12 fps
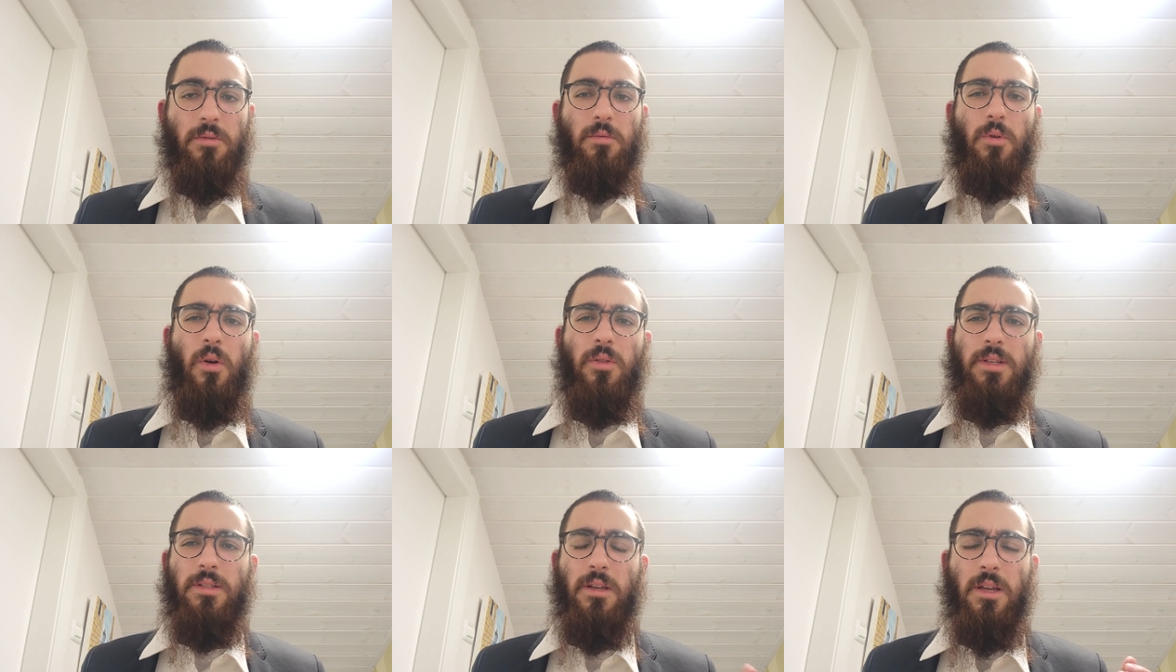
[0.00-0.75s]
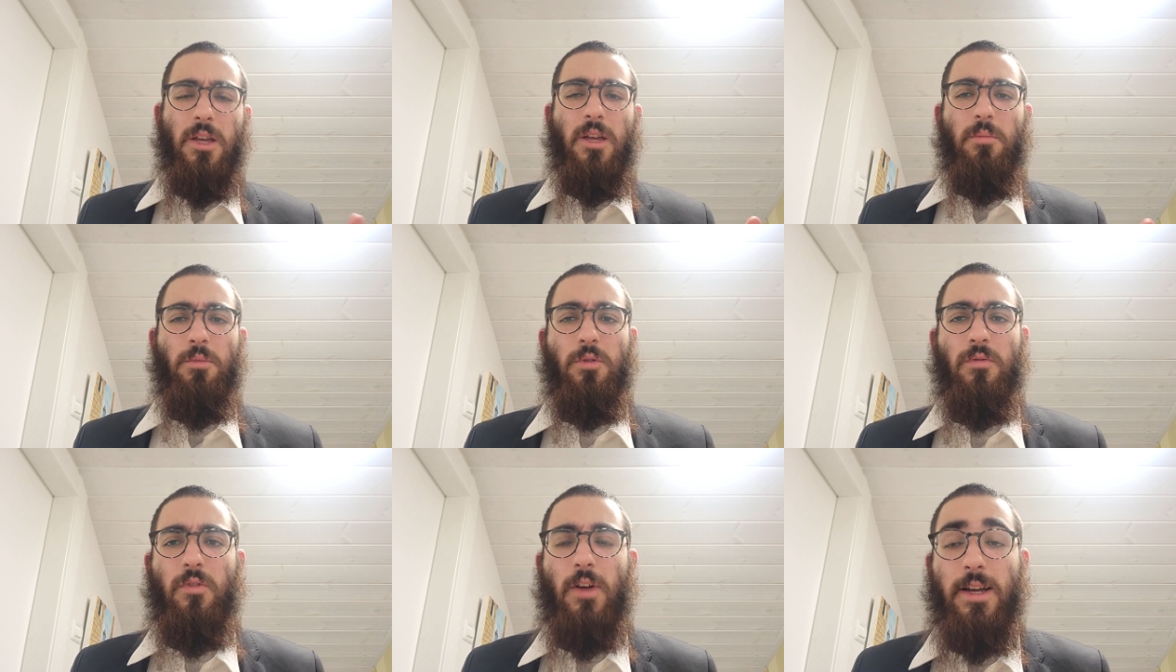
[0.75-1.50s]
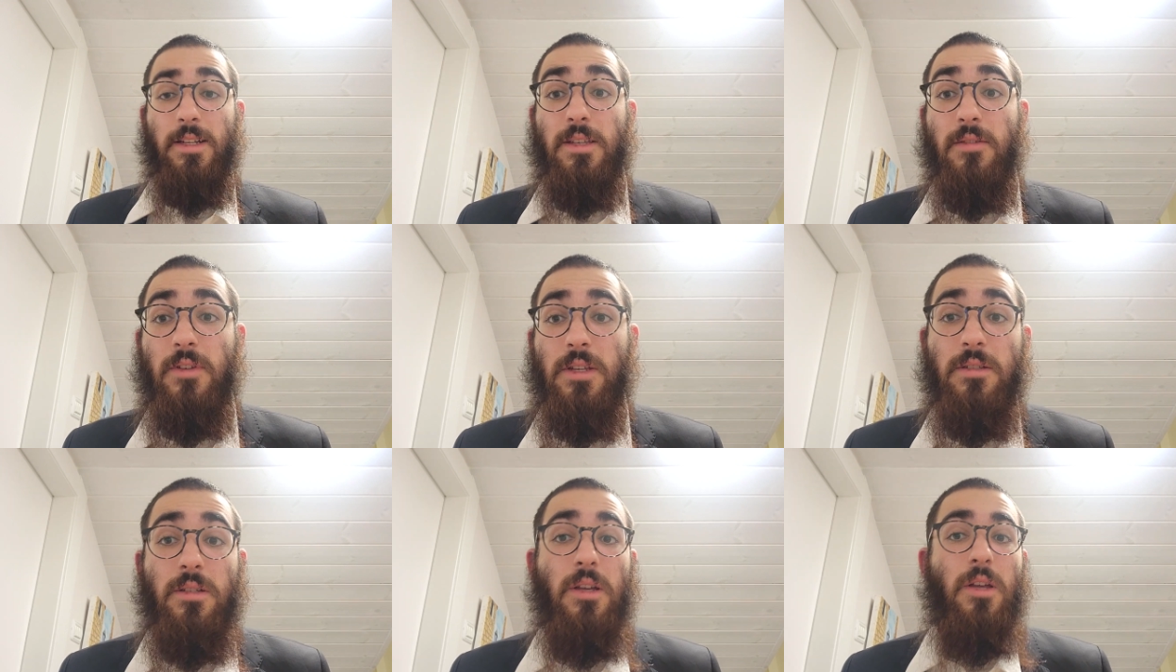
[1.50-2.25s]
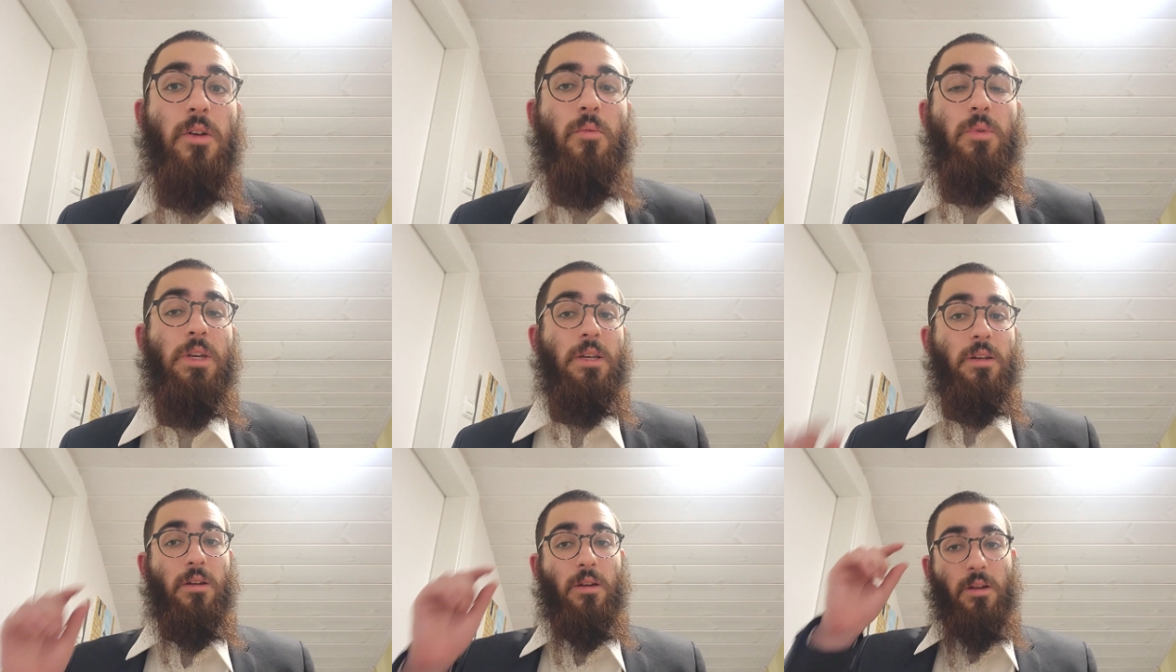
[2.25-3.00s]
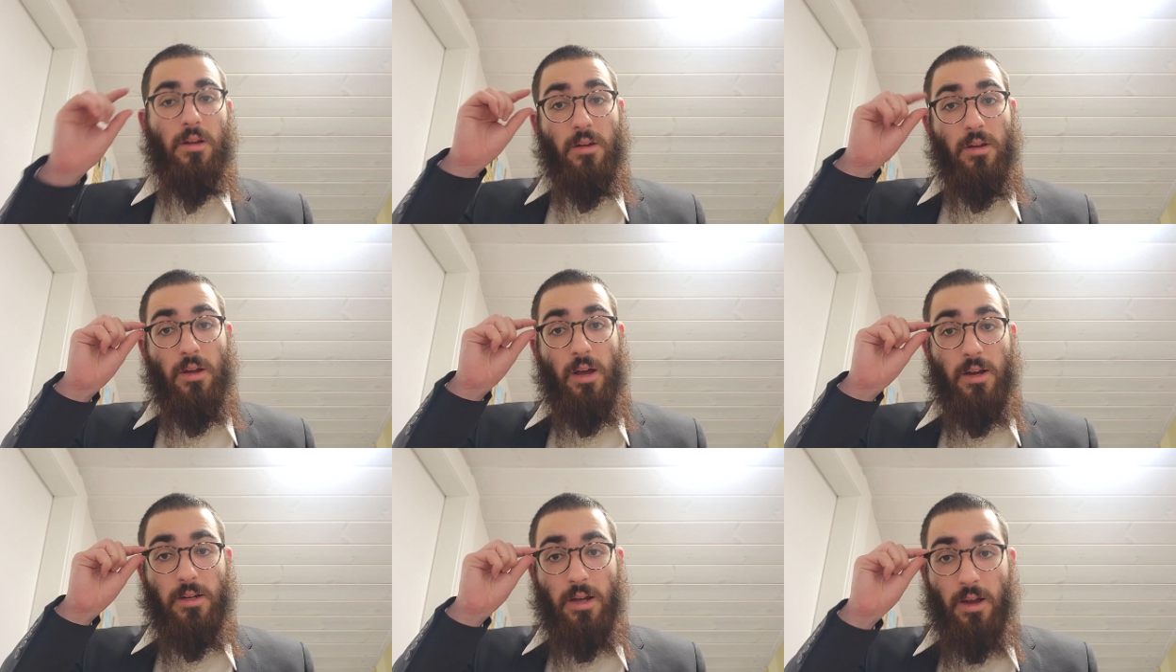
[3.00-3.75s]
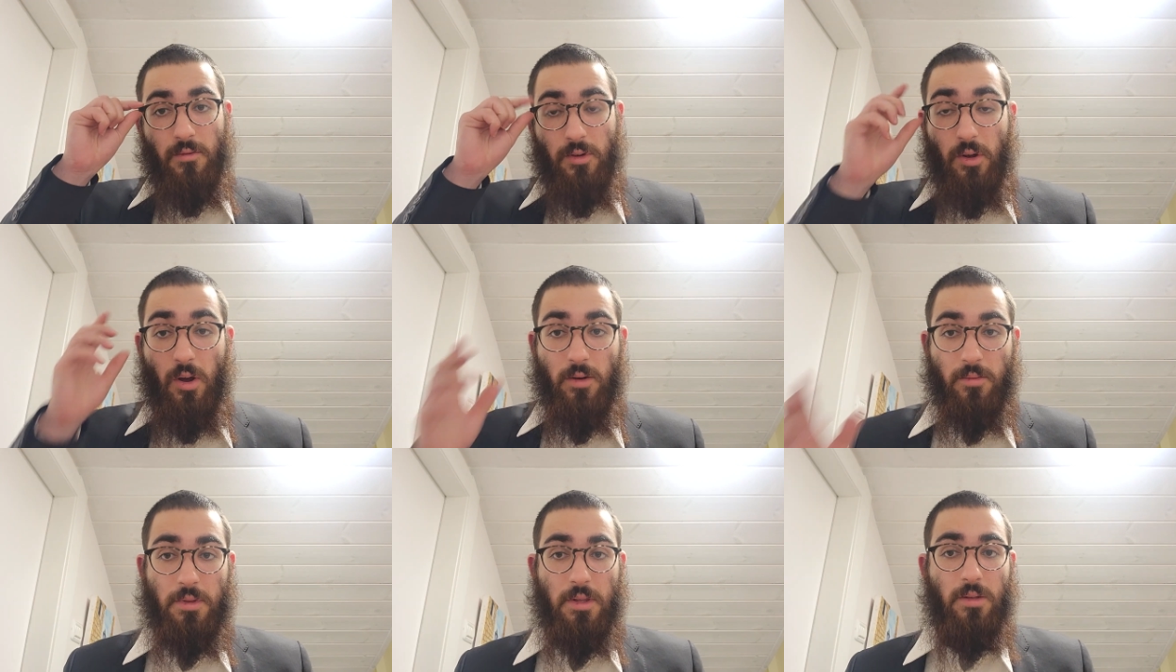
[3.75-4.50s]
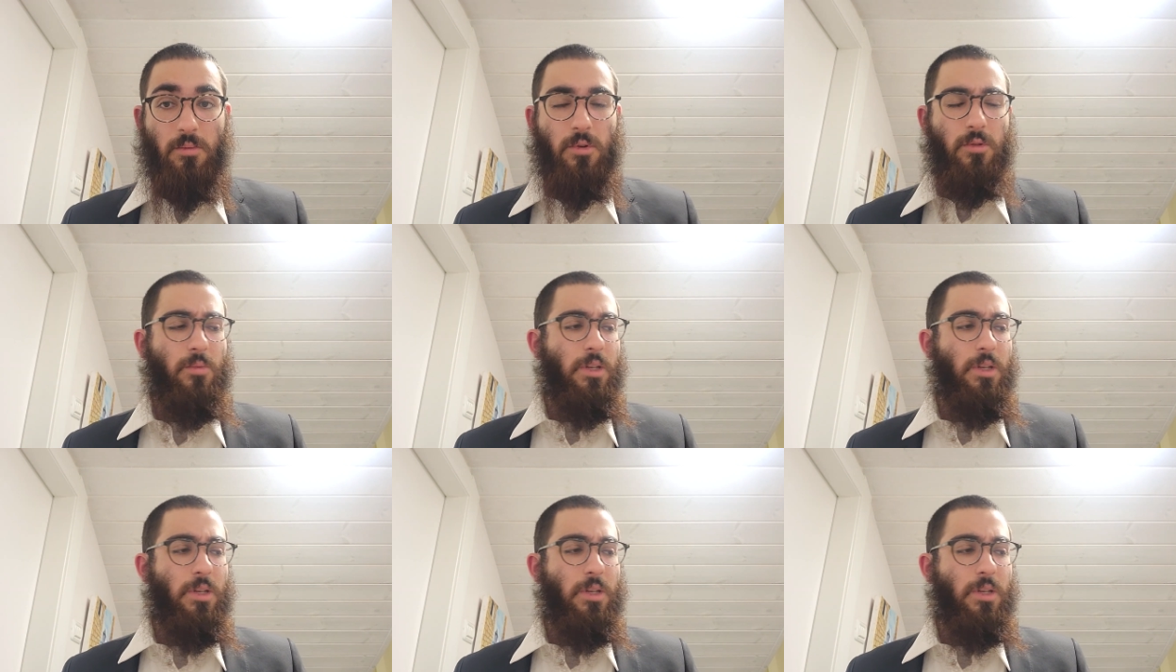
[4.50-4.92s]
through all these beautiful activities, we can uncover God within the world.